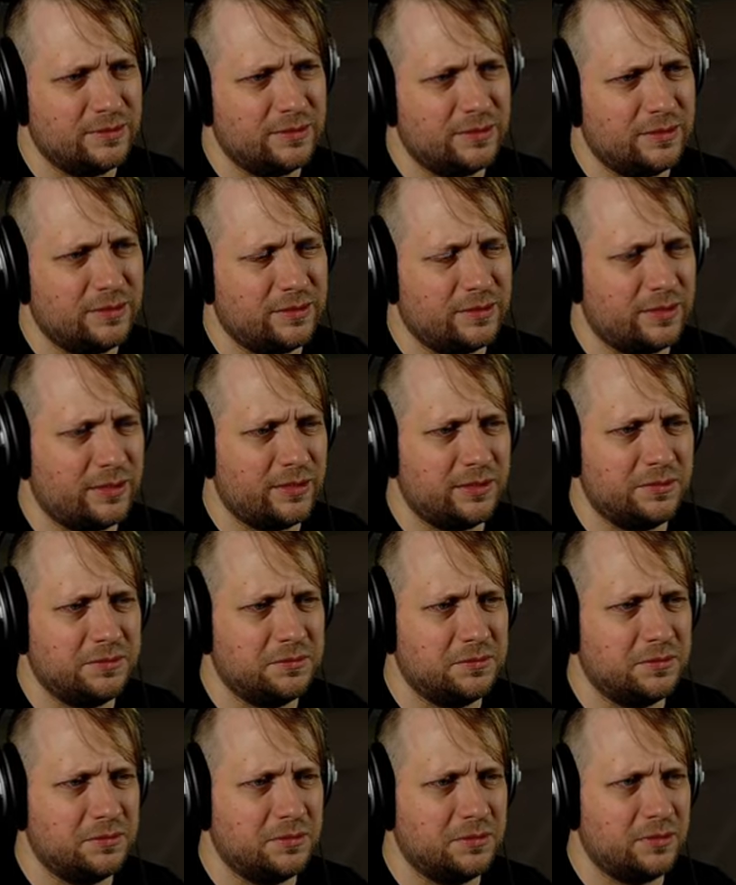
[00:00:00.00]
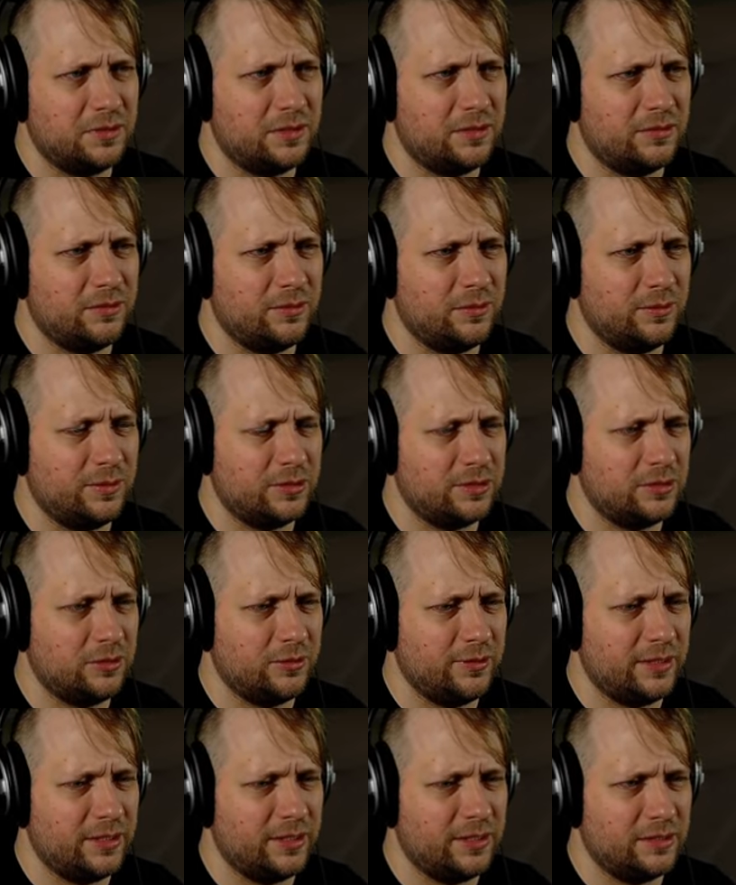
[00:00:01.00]
Okay. I don't know what clue
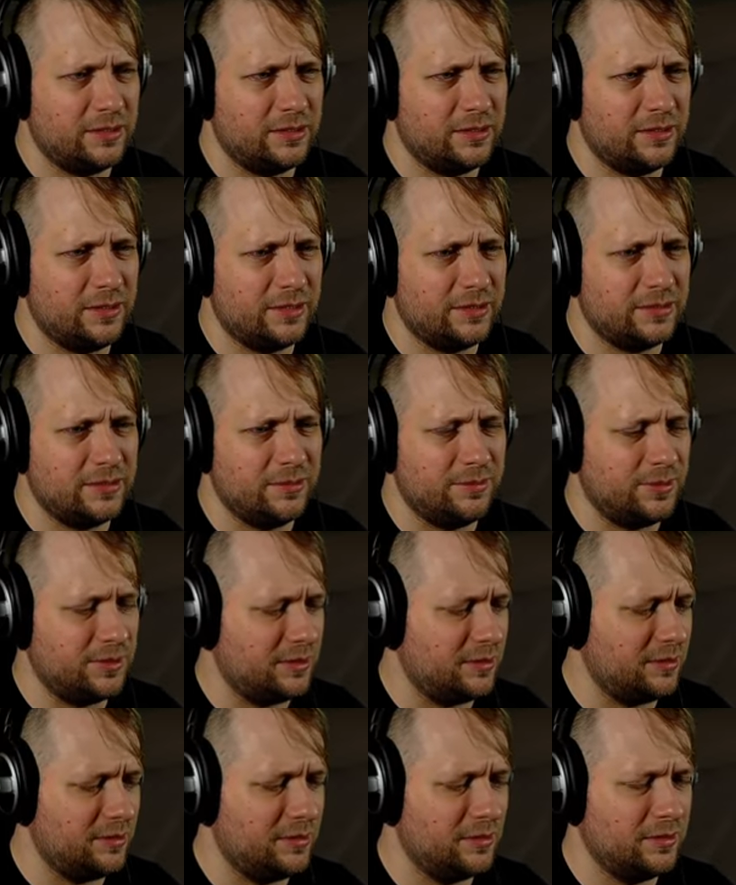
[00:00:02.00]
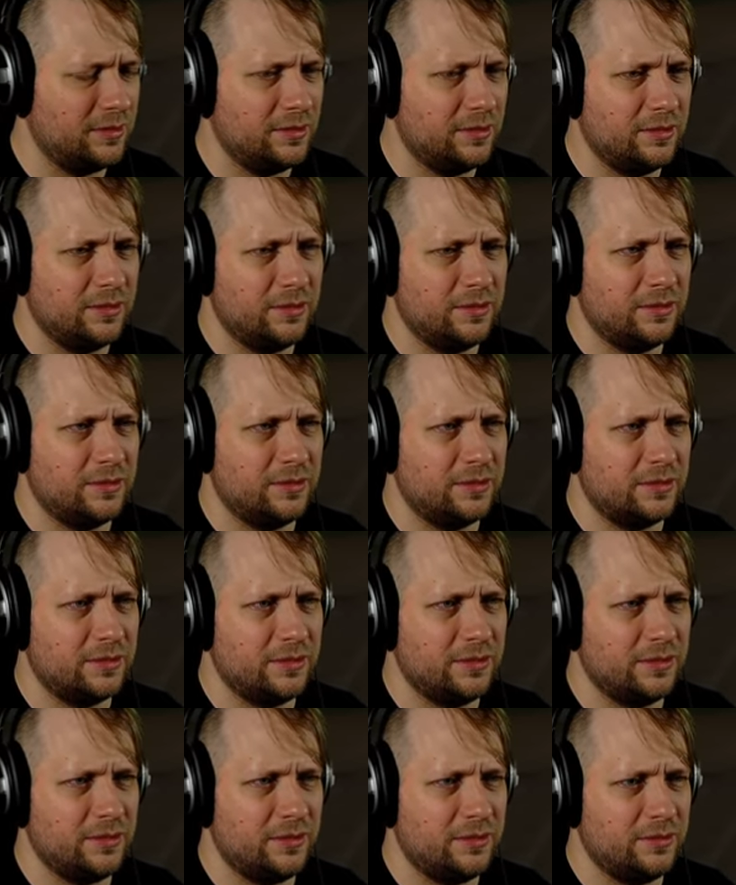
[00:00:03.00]
I collected, but
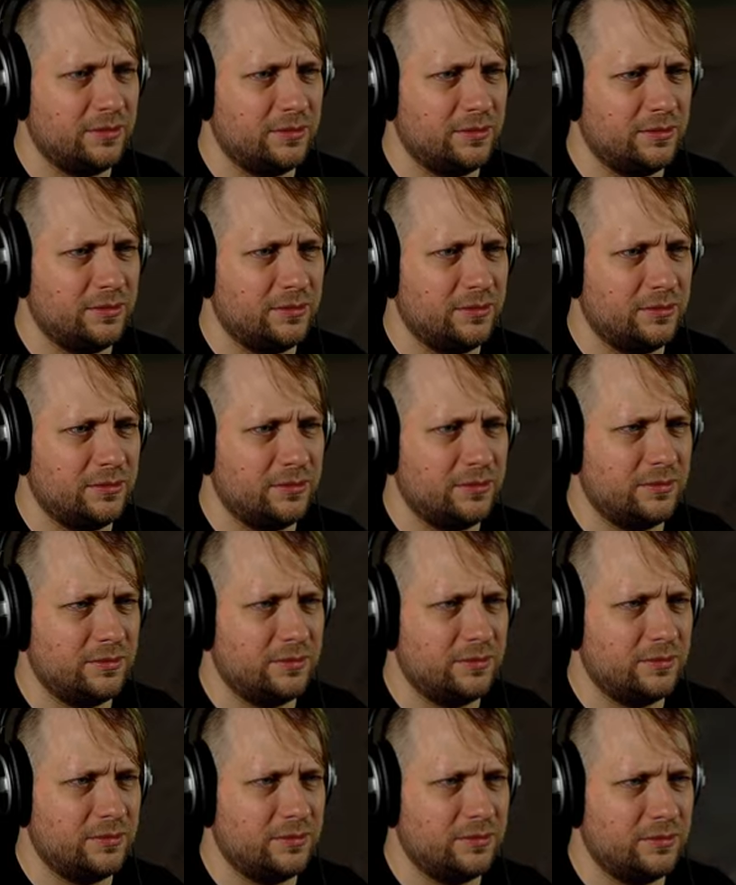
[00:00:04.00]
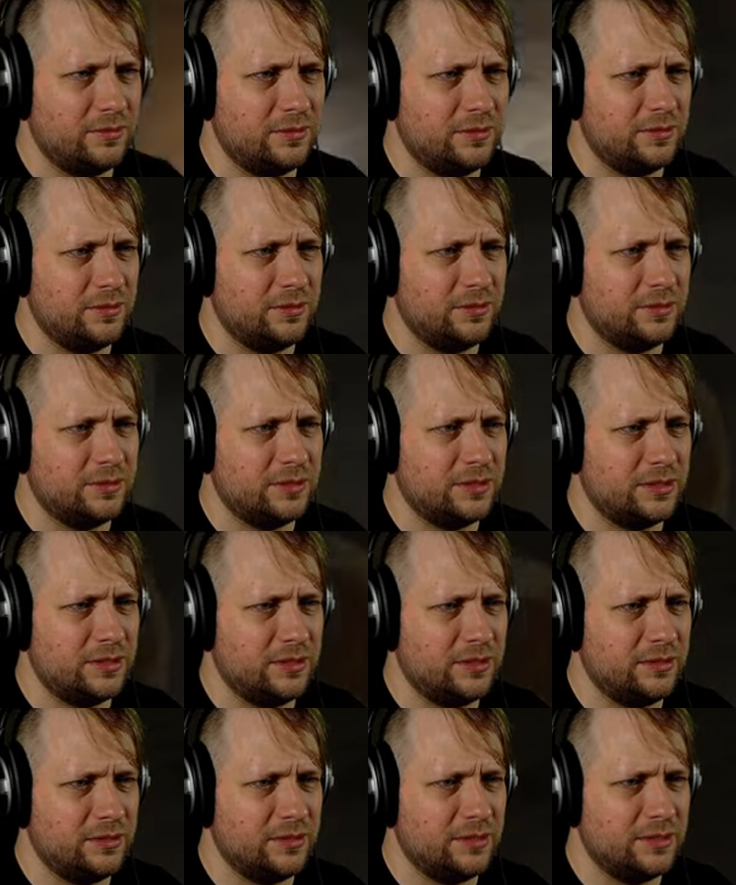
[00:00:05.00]
I don't
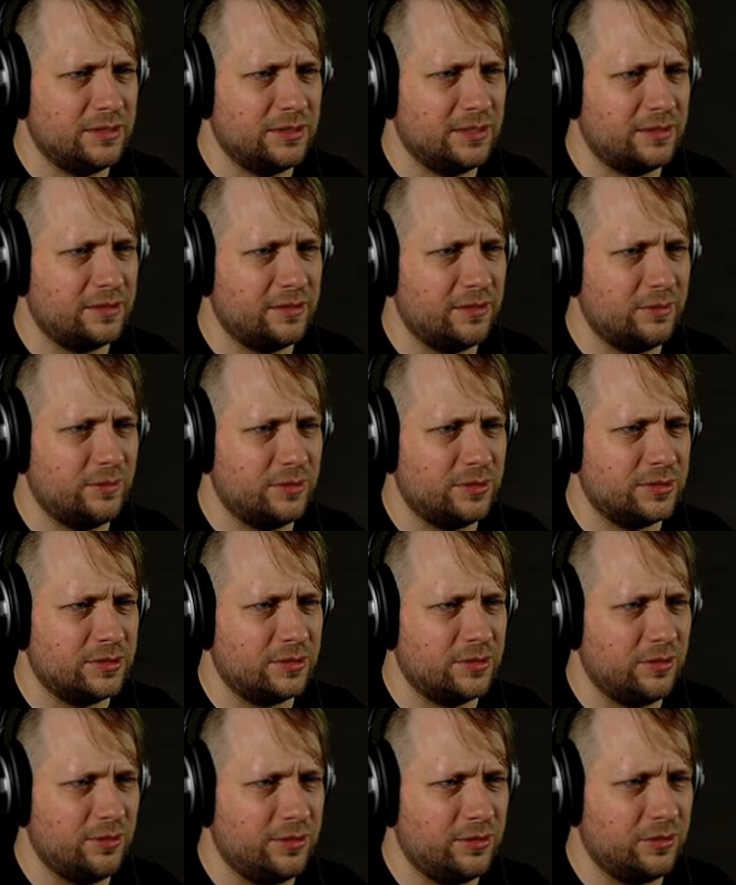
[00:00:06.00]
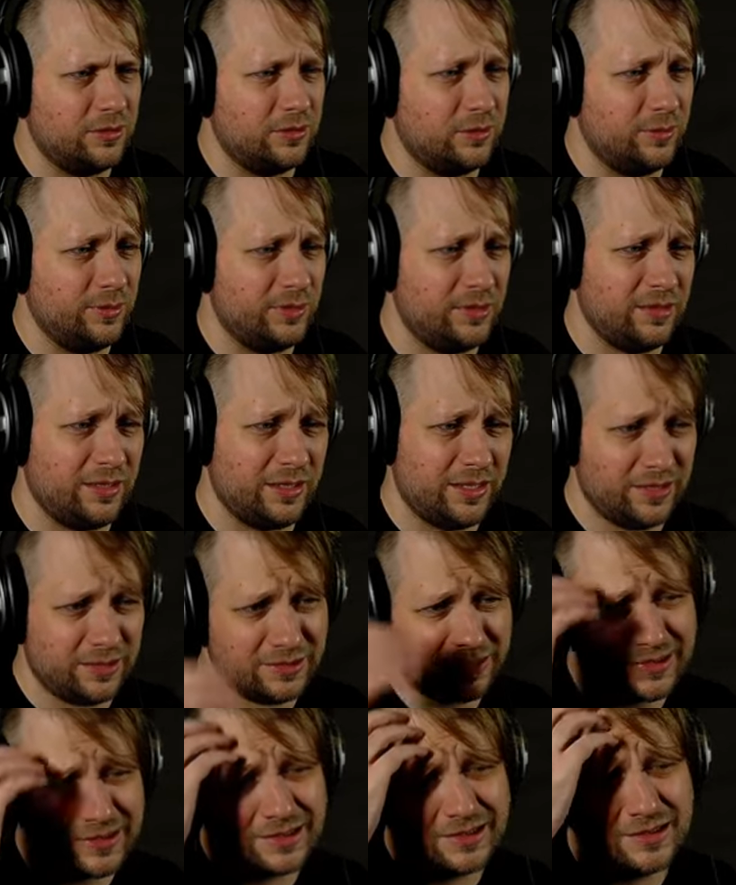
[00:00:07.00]
understand exactly what's going on with
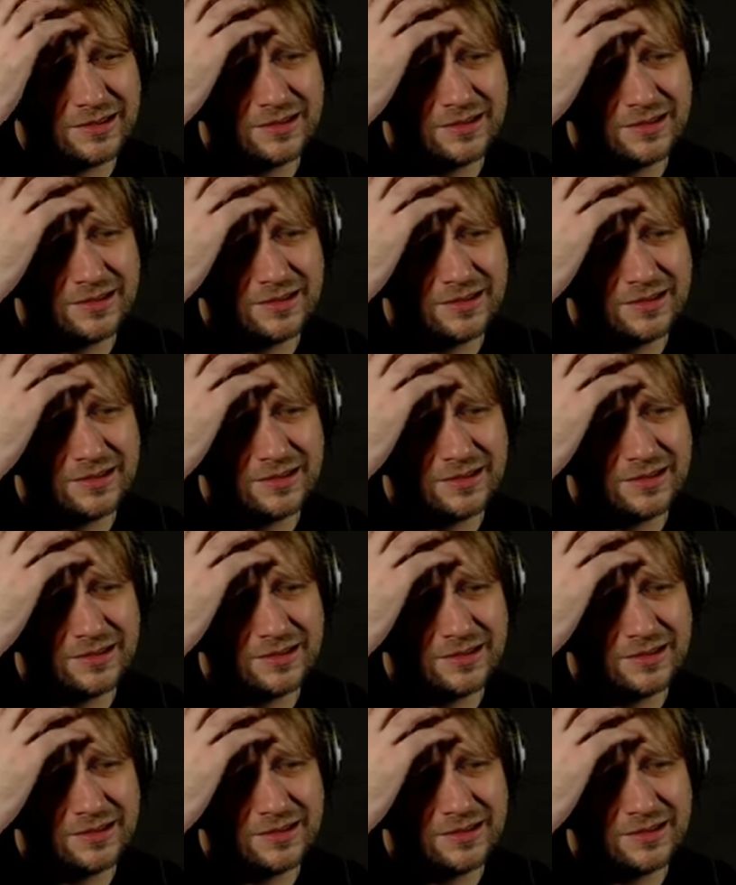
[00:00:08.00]
that.